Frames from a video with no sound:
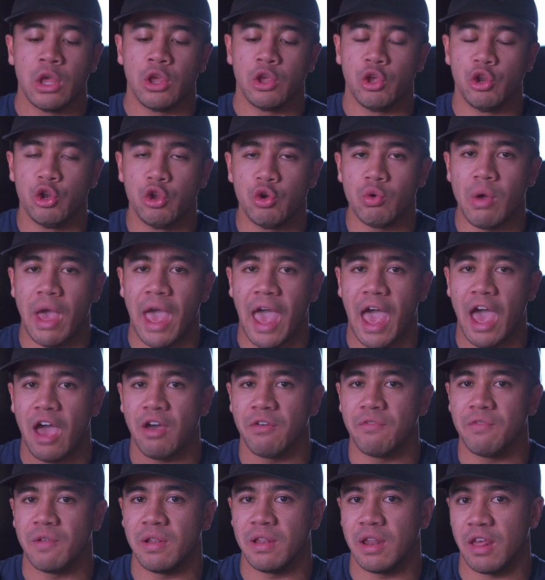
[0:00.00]
you do
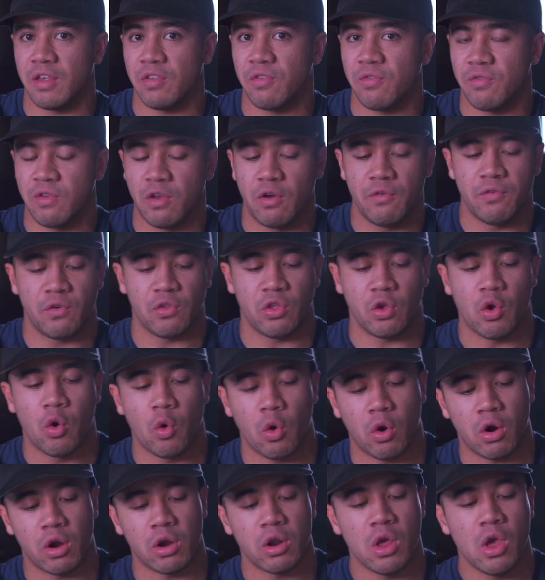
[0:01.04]
have less feel for the
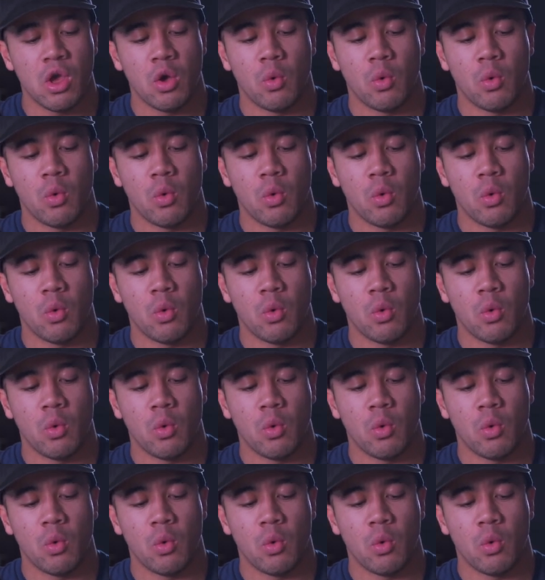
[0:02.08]
court,